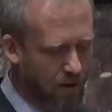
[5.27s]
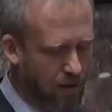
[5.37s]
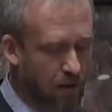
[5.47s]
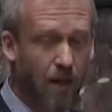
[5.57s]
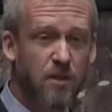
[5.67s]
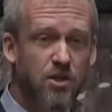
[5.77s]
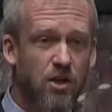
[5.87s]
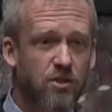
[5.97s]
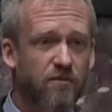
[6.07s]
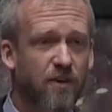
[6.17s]
Climate
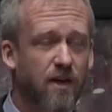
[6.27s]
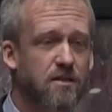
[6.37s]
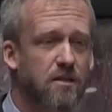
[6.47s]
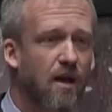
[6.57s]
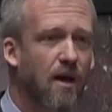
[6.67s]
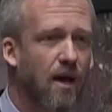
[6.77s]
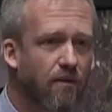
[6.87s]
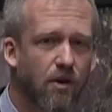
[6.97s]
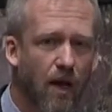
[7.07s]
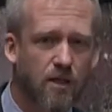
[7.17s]
change affects
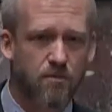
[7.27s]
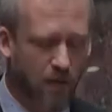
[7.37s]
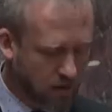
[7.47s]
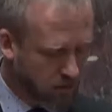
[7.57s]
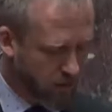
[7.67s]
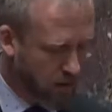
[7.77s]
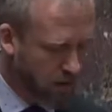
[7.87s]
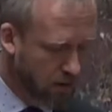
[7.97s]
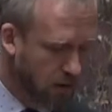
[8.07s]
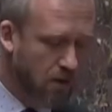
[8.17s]
every aspect of
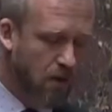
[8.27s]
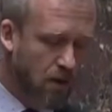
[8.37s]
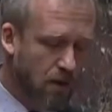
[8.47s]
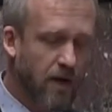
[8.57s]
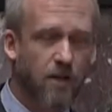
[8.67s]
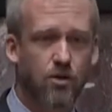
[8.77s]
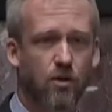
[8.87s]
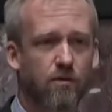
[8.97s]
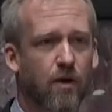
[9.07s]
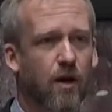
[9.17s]
our
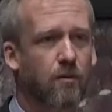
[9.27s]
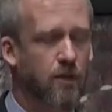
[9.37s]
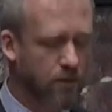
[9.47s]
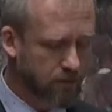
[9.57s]
natural environment.